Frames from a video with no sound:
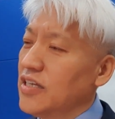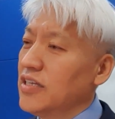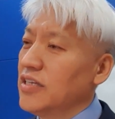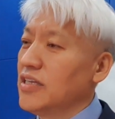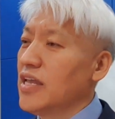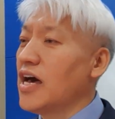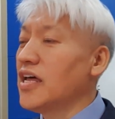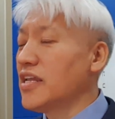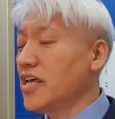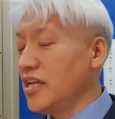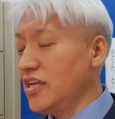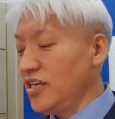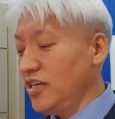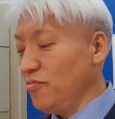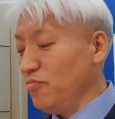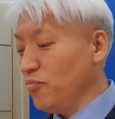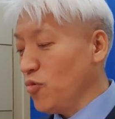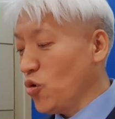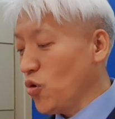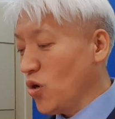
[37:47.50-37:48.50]
Not
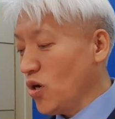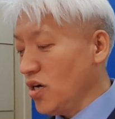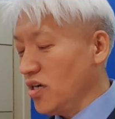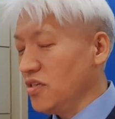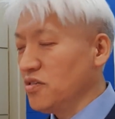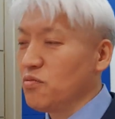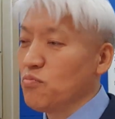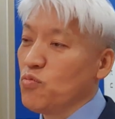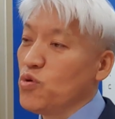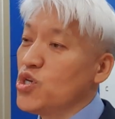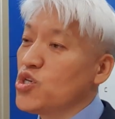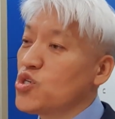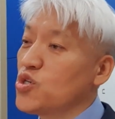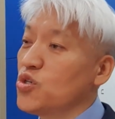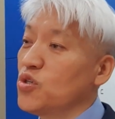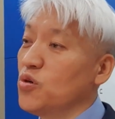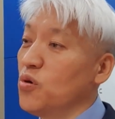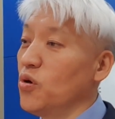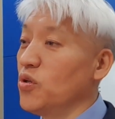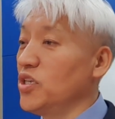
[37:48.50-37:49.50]
anymore, we
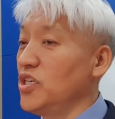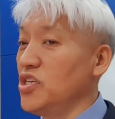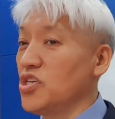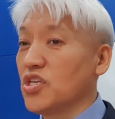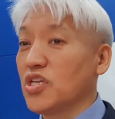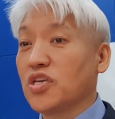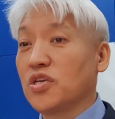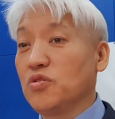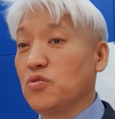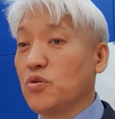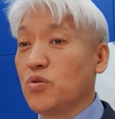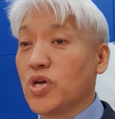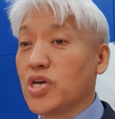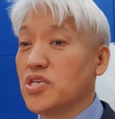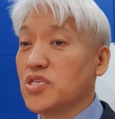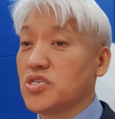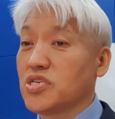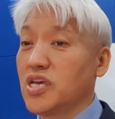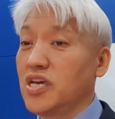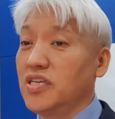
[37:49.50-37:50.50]
should
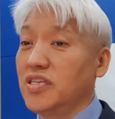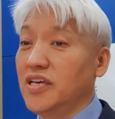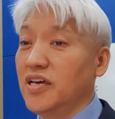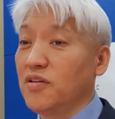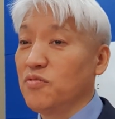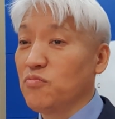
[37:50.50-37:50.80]
live